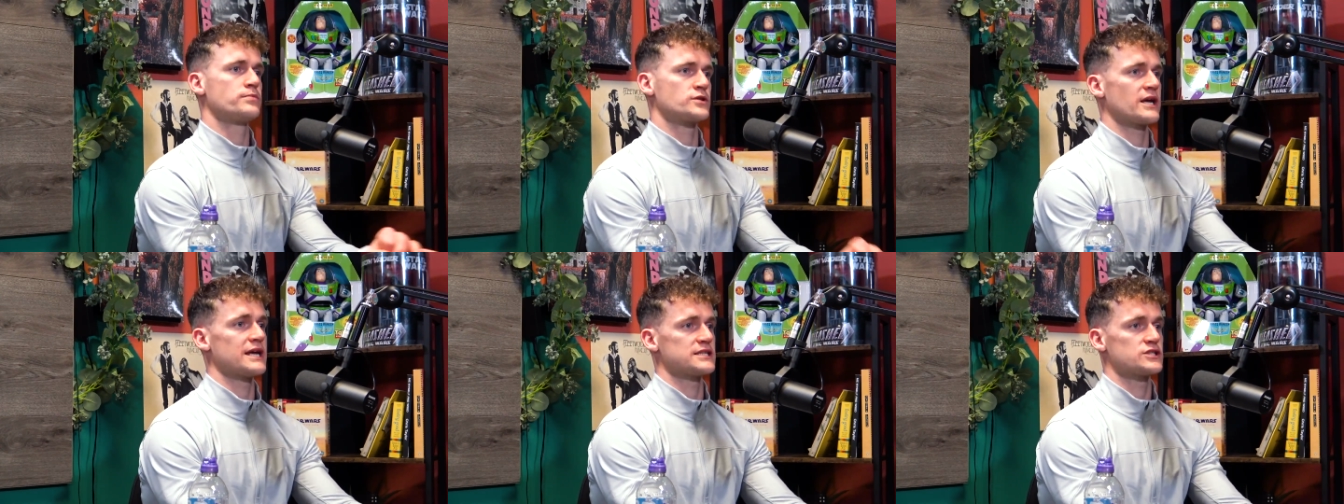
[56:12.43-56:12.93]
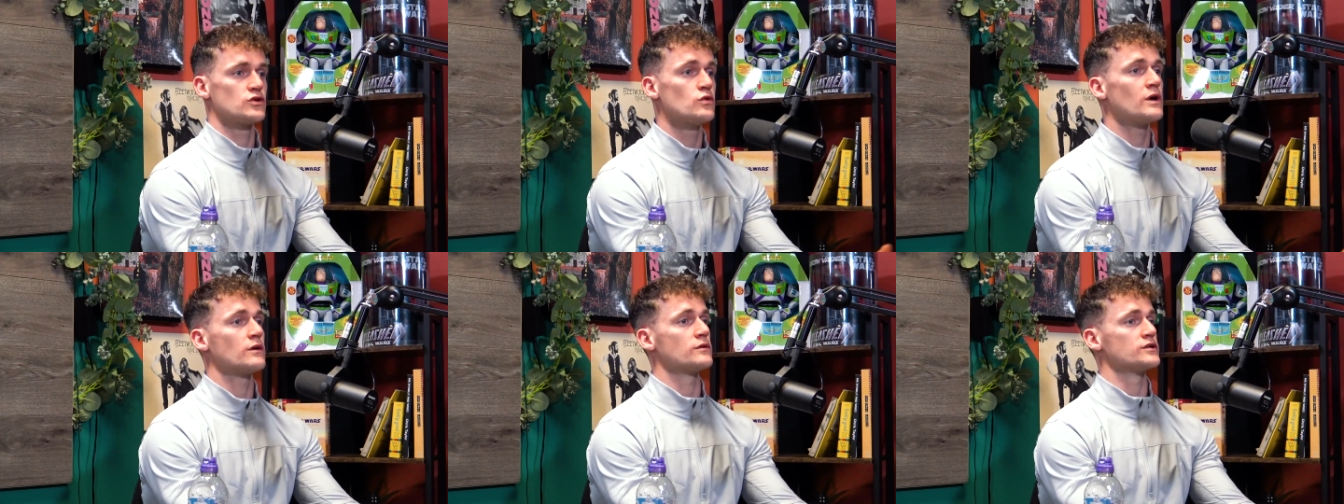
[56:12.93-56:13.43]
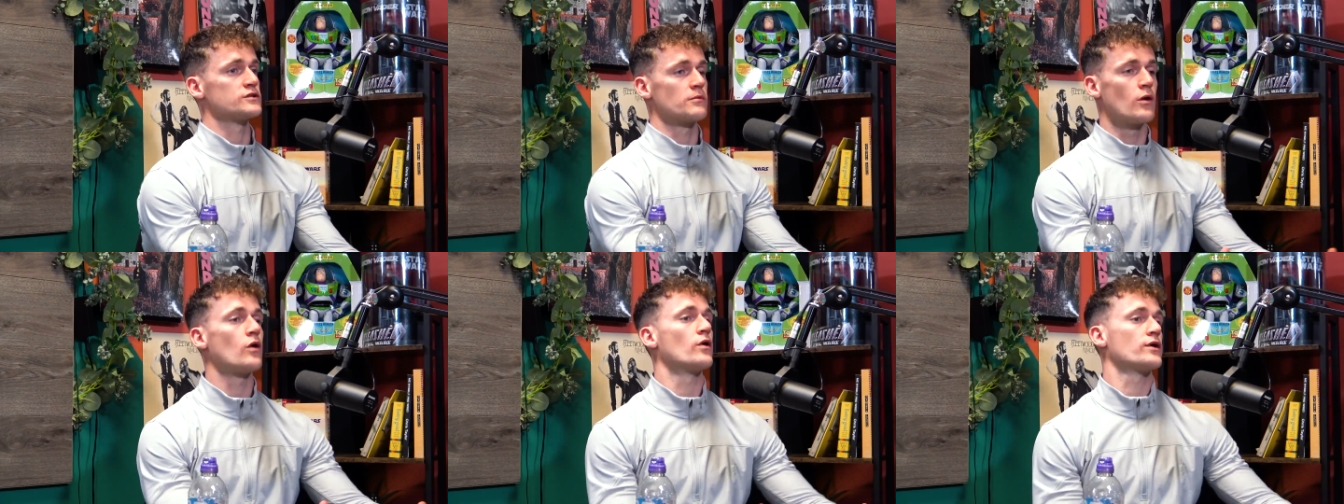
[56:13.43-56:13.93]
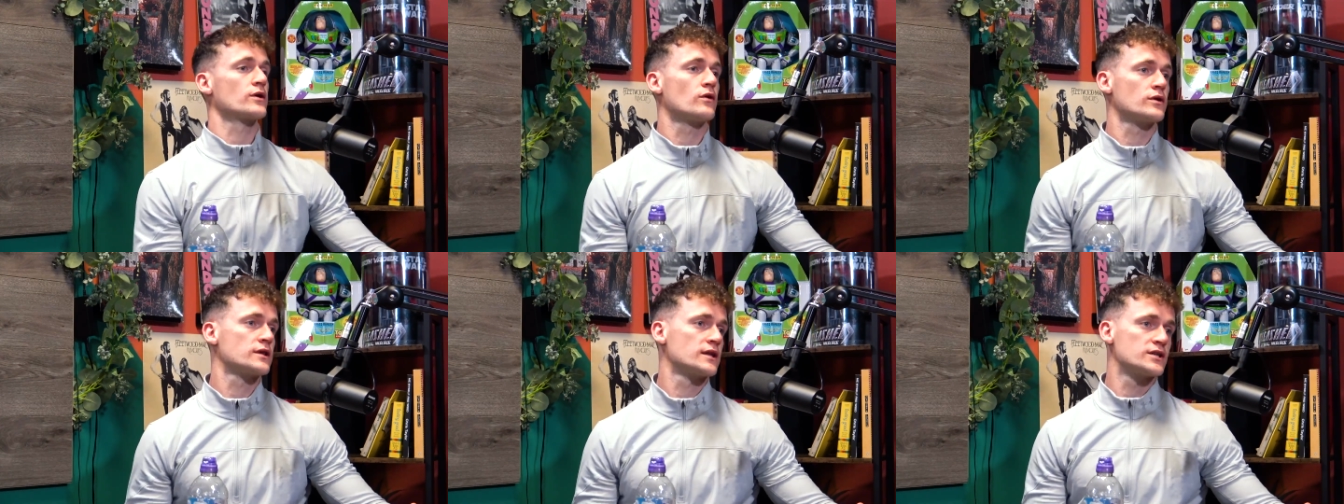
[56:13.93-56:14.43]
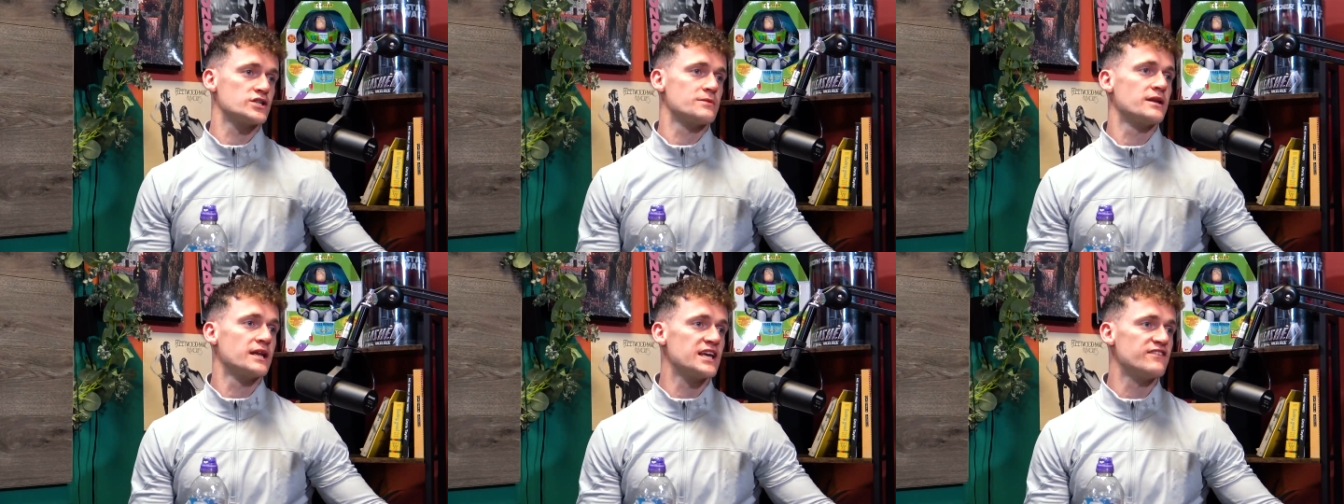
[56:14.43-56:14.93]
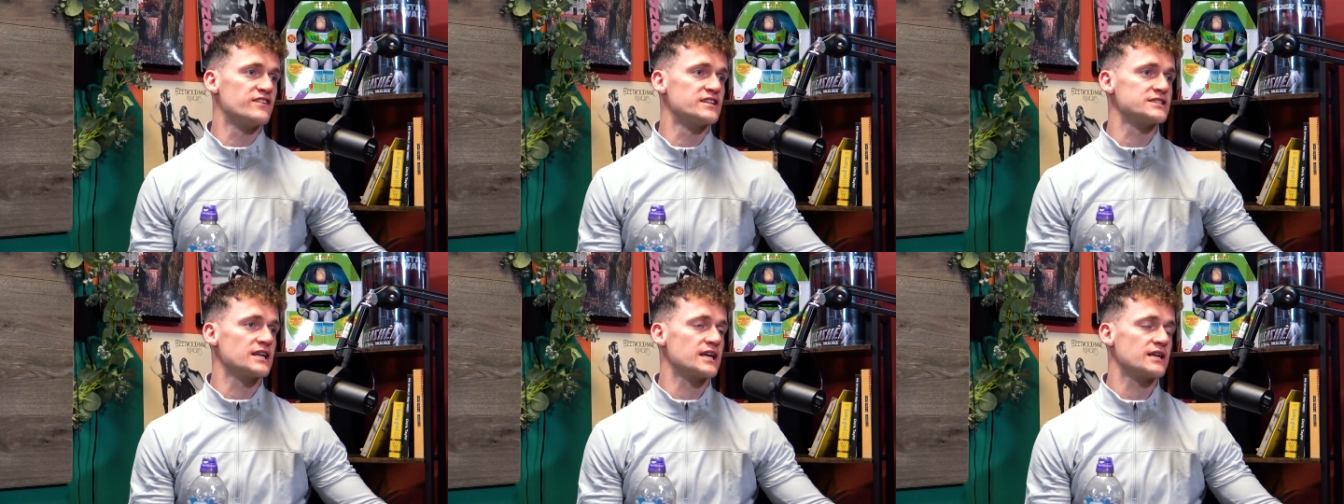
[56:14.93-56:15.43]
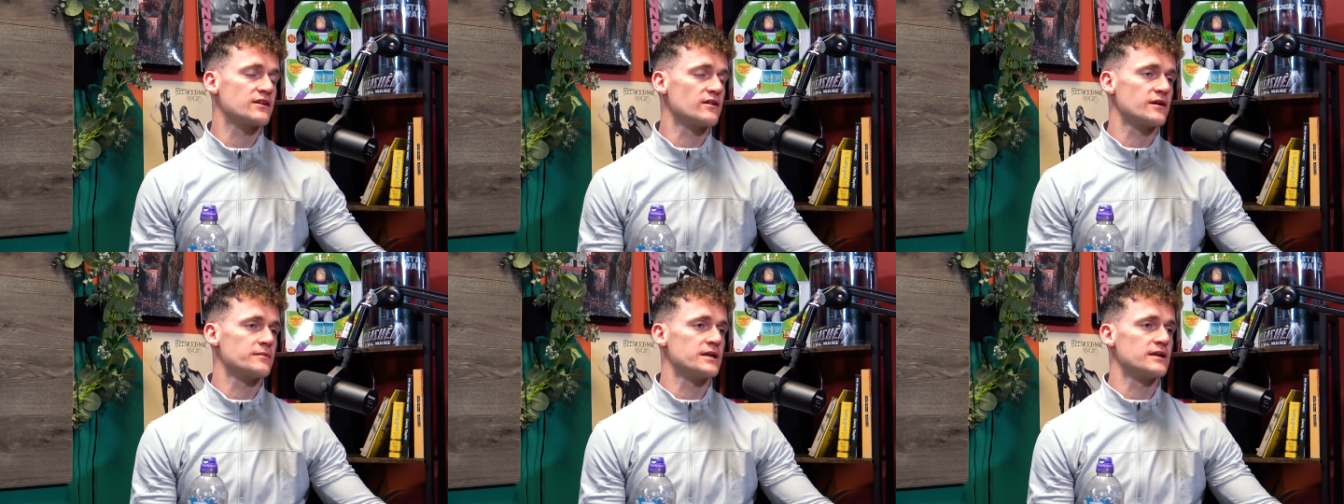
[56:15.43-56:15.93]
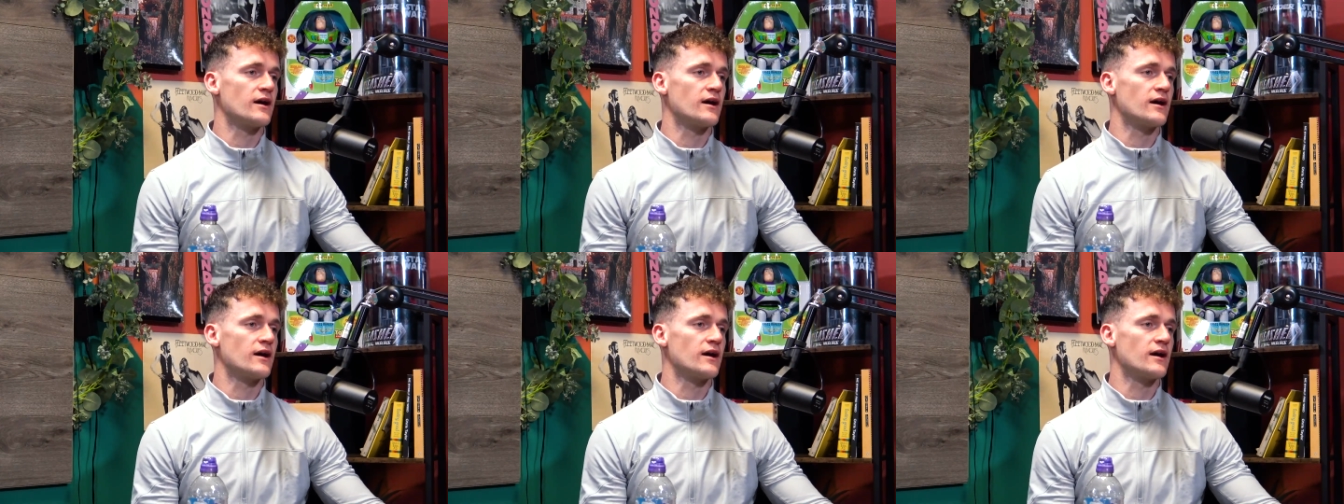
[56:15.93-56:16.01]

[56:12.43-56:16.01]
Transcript: Tra- it's two hours or more to go mm-hmm. to the gym in the evenings. Like, do you know what I mean?